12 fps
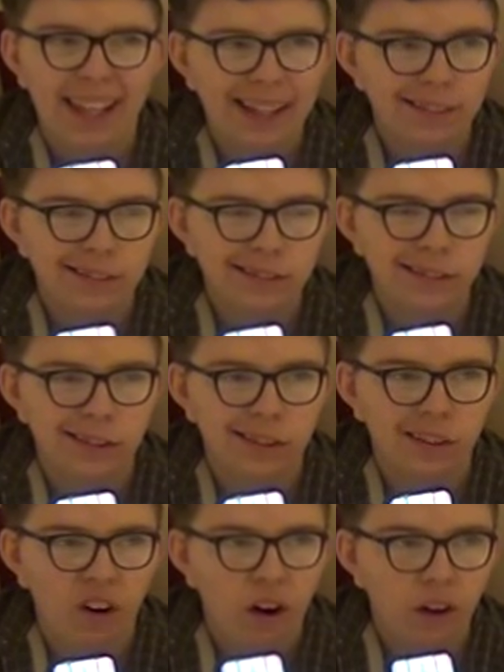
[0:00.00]
killed
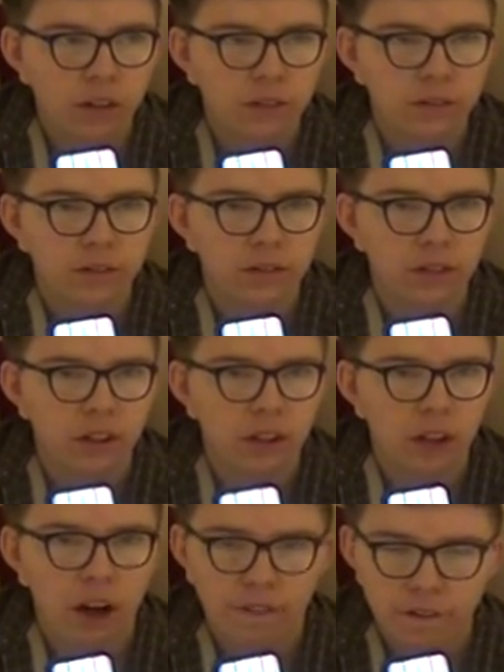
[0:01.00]
off.
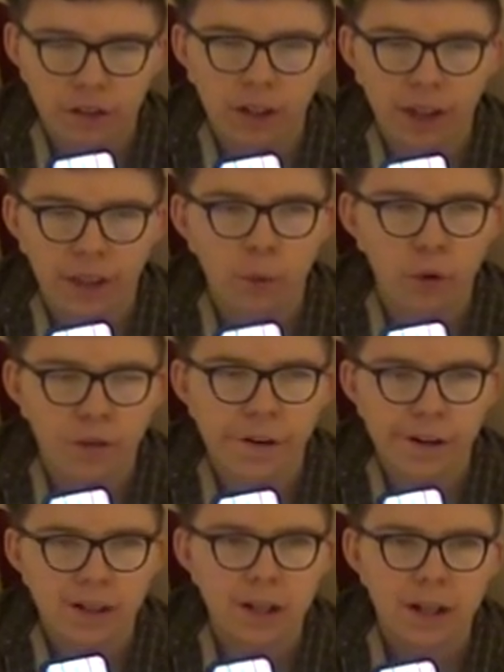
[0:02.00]
I feel like they
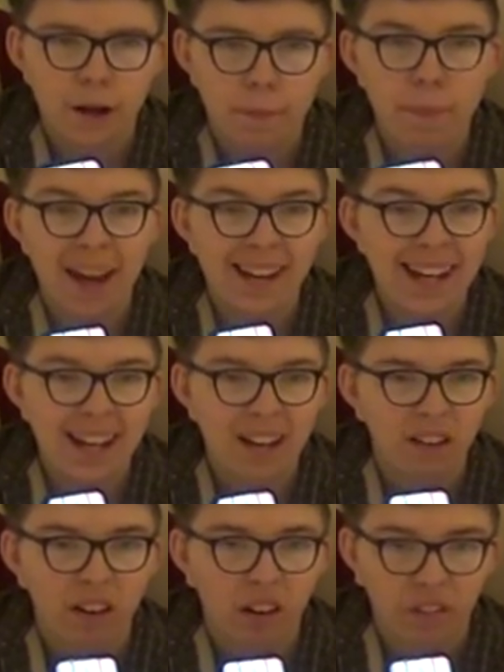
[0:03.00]
were a
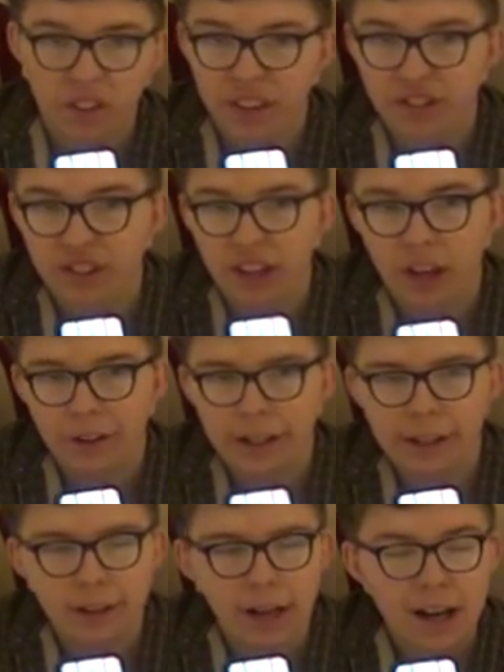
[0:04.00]
Benny of this
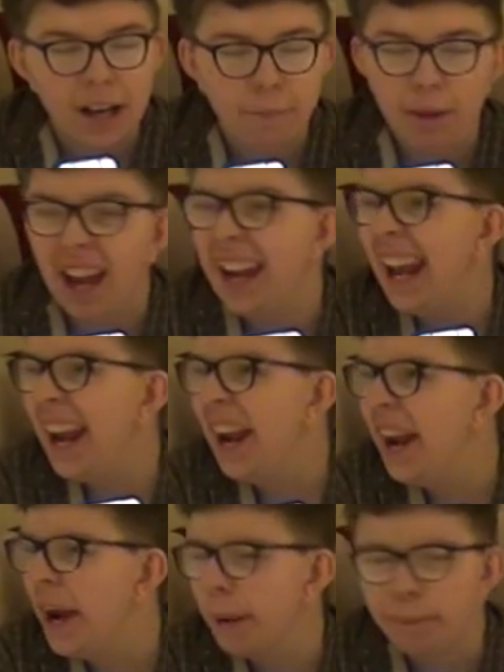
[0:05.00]
series.
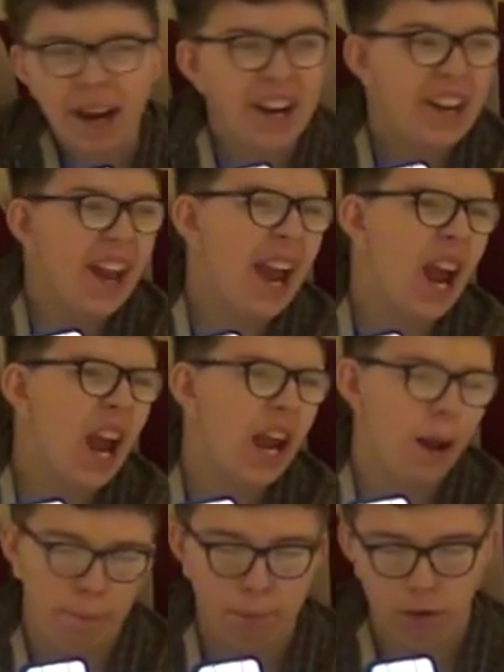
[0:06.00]
Benny!
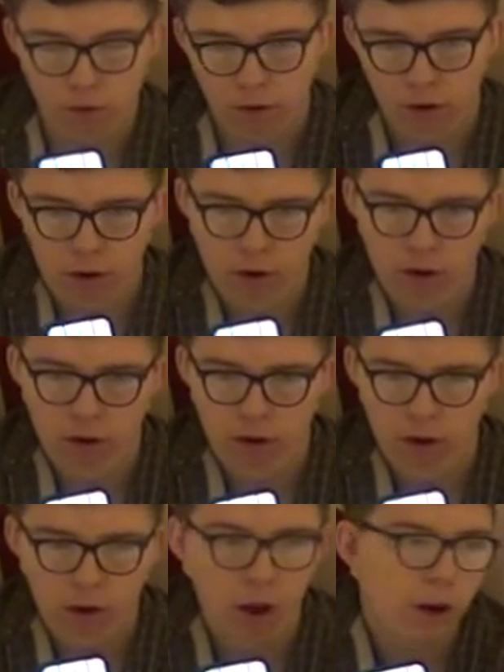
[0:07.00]
Benny!
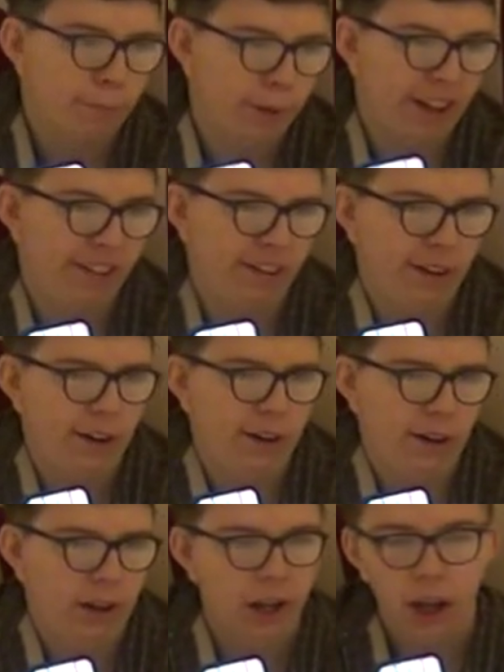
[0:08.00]
Benny!
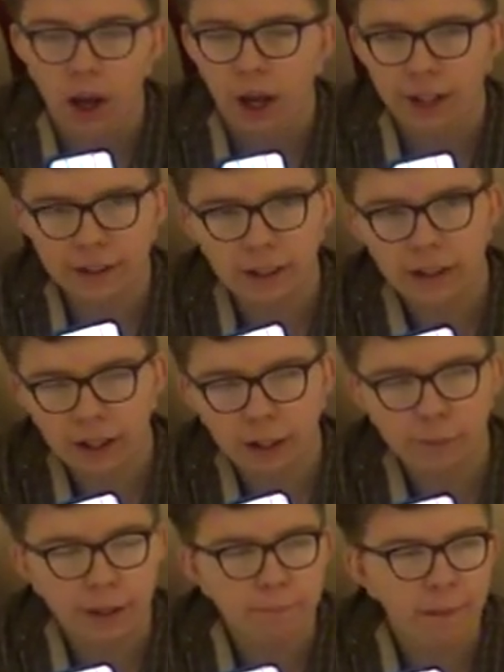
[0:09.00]
Benny! It sounds
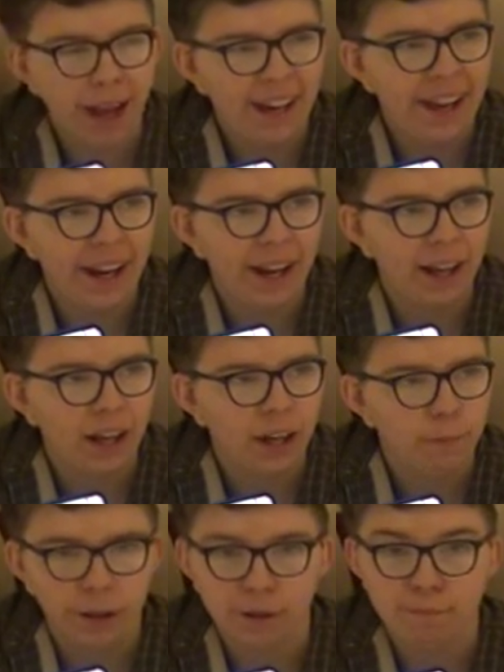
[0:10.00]
like I'm saying Penny,
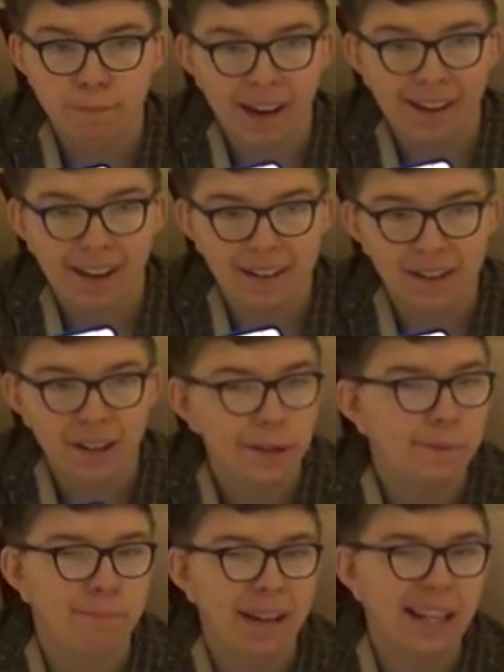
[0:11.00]
but it's Benny.
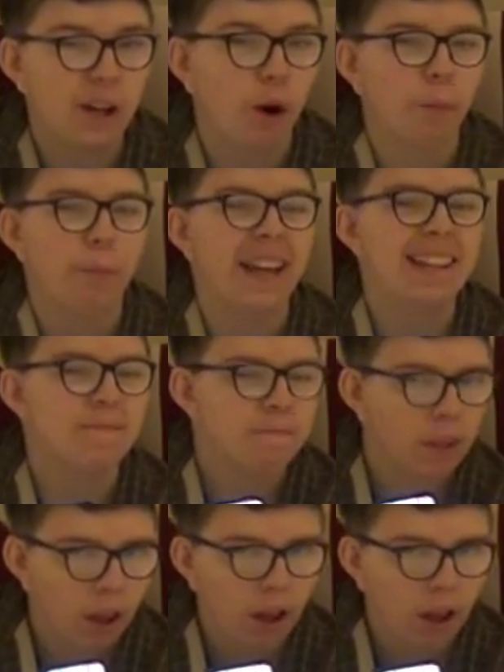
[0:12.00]
It's B, not a P.